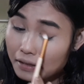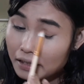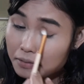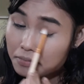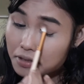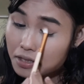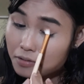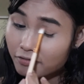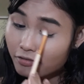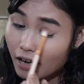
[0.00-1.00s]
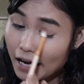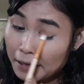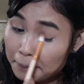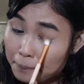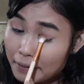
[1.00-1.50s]
Kim's
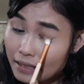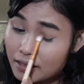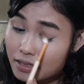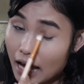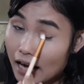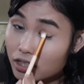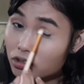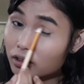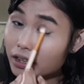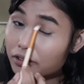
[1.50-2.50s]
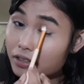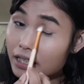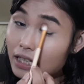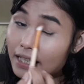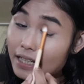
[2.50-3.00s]
vibe is actually
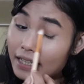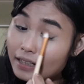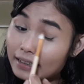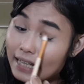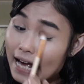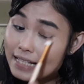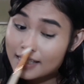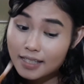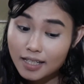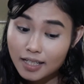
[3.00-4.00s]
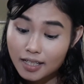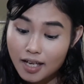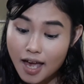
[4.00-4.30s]
really classy